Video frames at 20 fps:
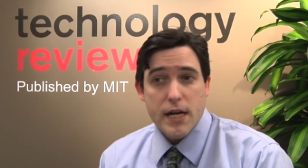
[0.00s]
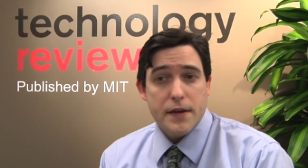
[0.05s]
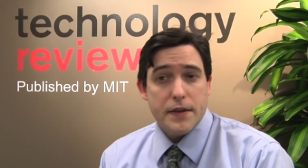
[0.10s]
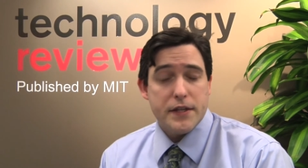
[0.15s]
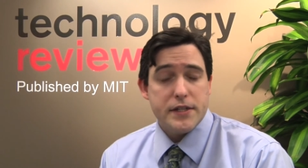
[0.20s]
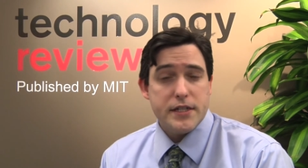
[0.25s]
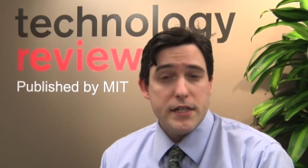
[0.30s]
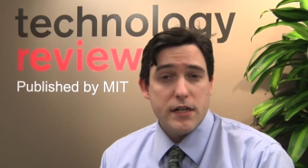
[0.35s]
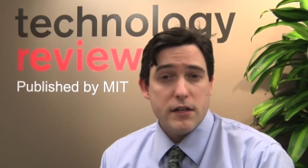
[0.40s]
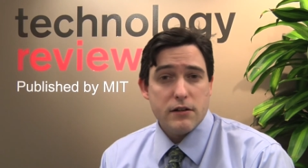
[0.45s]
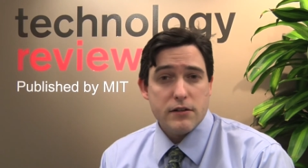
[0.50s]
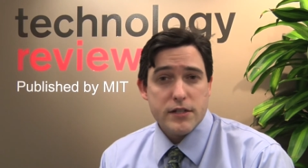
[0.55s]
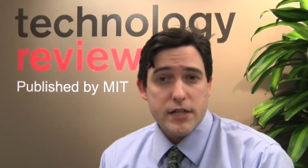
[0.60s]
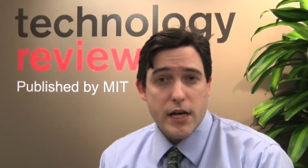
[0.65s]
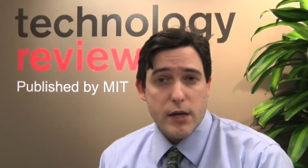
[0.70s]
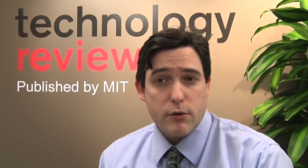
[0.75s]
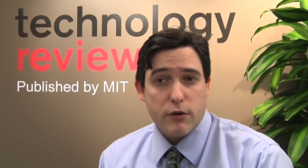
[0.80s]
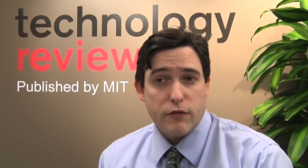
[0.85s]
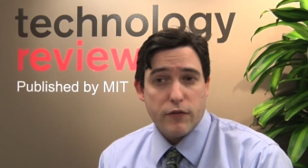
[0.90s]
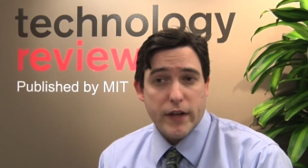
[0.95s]
the
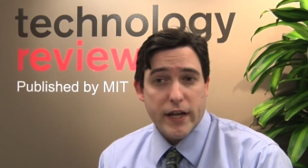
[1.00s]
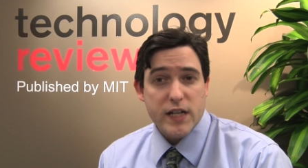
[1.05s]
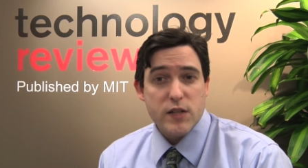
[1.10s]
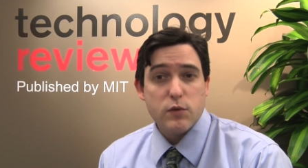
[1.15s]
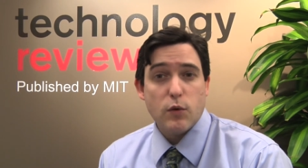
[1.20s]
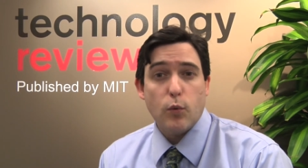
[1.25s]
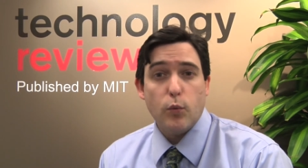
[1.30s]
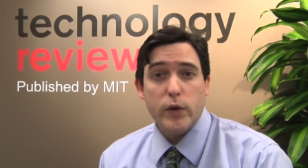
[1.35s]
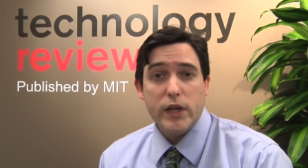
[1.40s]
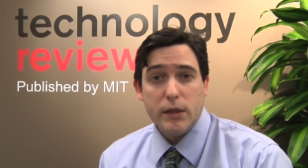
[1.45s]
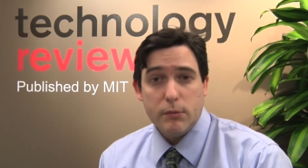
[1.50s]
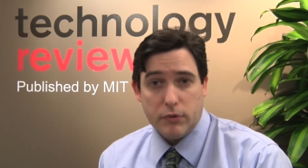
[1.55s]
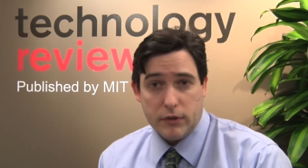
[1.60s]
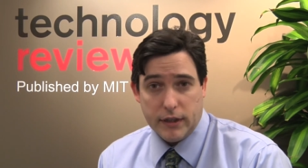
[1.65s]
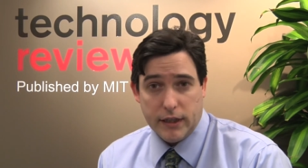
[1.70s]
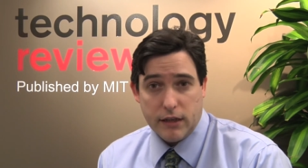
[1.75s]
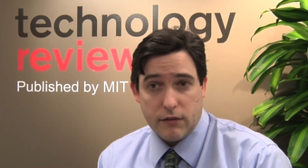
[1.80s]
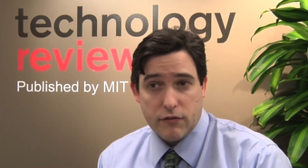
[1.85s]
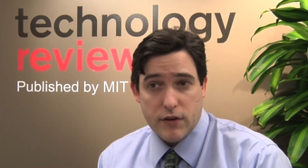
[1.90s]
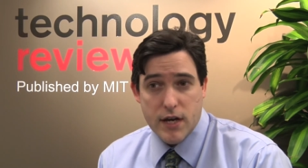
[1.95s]
TR10 reflects what we
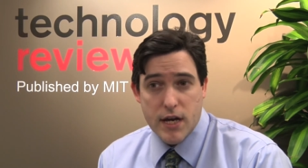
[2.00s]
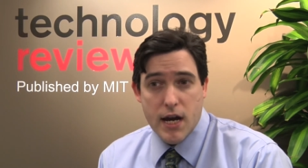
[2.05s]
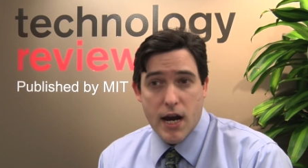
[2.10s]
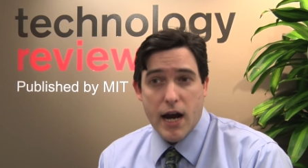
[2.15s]
believe